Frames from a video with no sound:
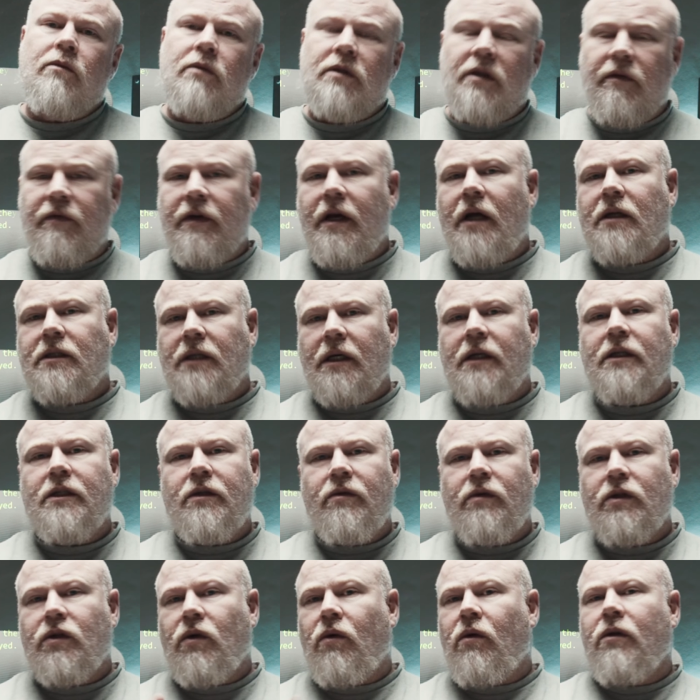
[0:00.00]
Something else I can
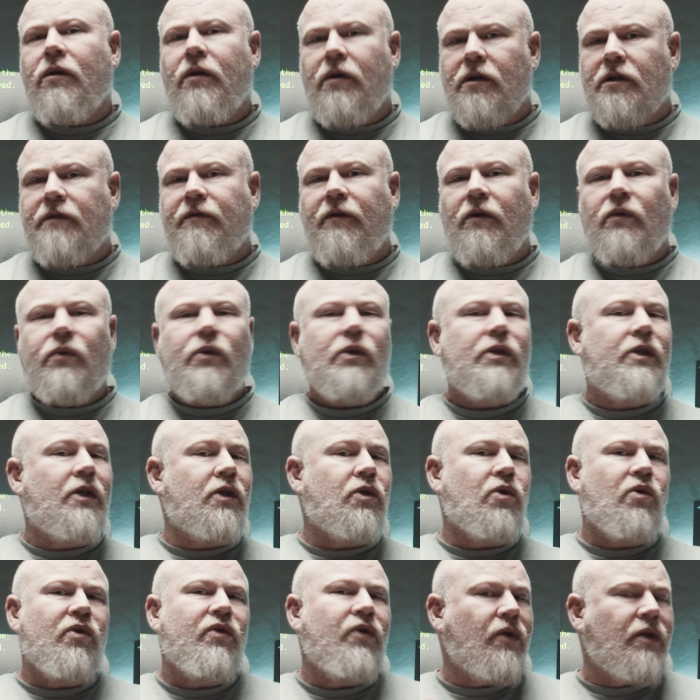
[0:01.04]
do is on those filters,
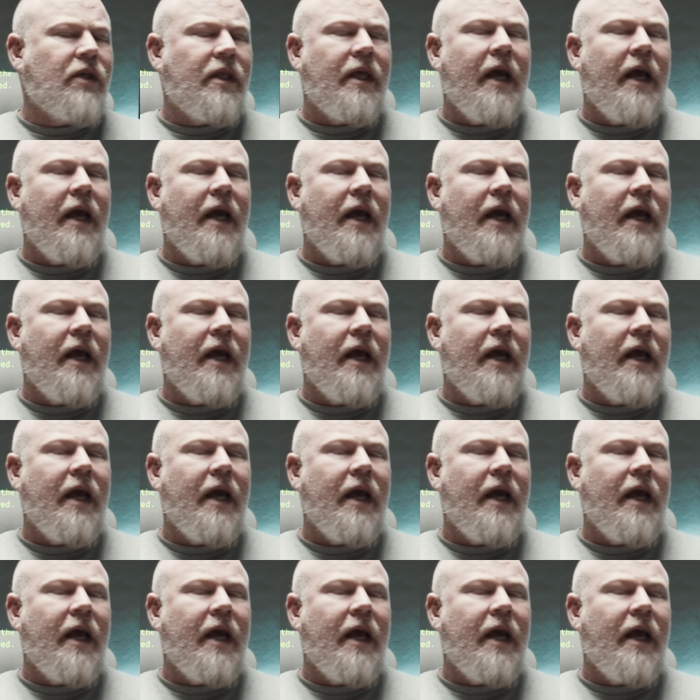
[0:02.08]
there's also